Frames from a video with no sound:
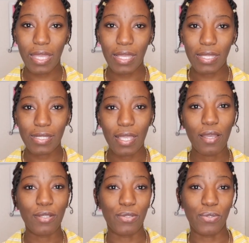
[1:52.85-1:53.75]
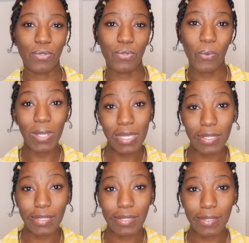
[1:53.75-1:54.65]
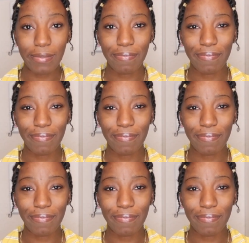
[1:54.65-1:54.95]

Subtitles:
is dweet.